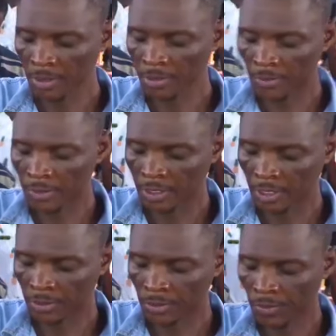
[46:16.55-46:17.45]

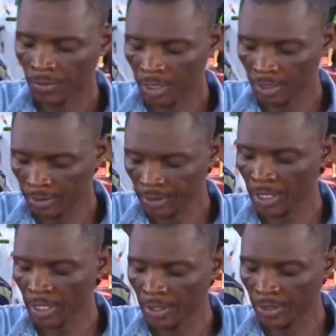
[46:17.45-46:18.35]
Declare the blood of
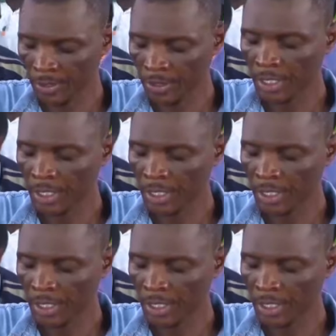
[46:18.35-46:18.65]
Jesus.